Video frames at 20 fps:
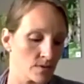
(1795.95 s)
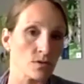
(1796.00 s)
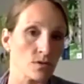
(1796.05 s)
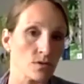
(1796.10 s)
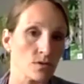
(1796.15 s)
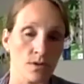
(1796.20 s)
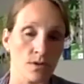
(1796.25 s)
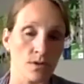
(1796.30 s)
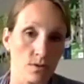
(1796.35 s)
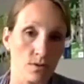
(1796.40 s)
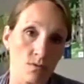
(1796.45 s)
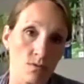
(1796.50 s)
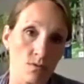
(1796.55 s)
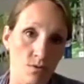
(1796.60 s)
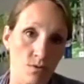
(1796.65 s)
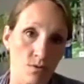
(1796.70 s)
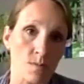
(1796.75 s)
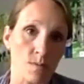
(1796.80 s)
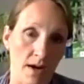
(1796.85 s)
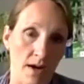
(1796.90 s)
a gluten-free
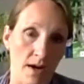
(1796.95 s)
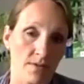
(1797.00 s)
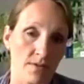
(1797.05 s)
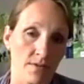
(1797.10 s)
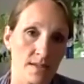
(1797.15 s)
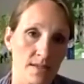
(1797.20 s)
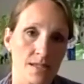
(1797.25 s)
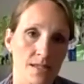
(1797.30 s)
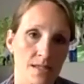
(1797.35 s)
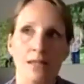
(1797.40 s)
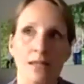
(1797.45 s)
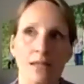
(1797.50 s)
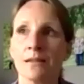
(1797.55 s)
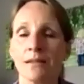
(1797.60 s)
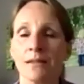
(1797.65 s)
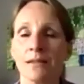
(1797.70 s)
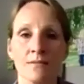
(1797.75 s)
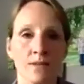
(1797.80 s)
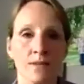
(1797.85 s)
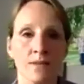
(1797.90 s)
breakfast, and then
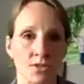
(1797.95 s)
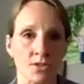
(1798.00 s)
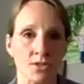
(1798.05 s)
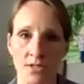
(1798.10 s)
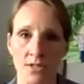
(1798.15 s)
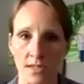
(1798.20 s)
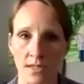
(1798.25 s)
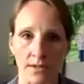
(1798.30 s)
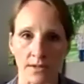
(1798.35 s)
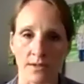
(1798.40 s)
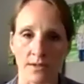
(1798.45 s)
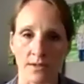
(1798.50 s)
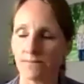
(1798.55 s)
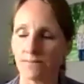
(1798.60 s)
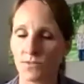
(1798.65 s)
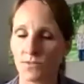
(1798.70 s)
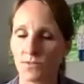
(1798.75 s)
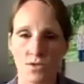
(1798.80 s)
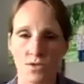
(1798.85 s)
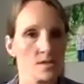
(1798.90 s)
leave lunch and dinner
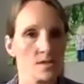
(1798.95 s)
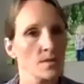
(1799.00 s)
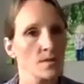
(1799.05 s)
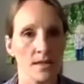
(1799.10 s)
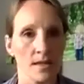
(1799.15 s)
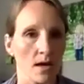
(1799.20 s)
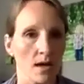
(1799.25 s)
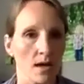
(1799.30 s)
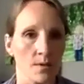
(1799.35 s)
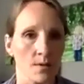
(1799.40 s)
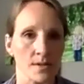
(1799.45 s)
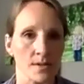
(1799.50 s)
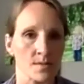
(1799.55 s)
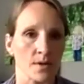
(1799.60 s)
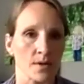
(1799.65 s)
just the way they always were.